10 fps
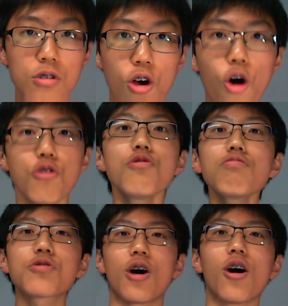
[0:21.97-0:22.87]
Are you
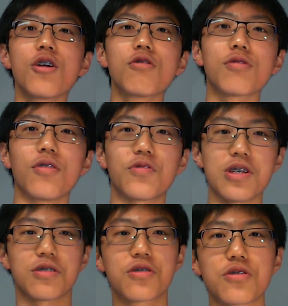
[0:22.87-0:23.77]
tired of the
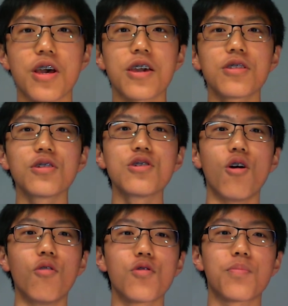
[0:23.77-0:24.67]
insanely
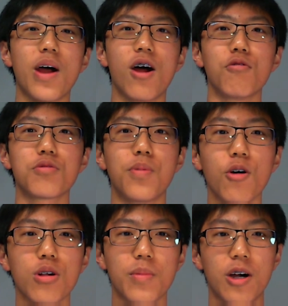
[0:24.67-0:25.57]
overpowered
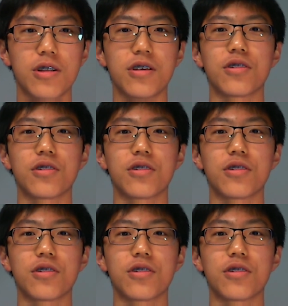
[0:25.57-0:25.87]
Pokemon in the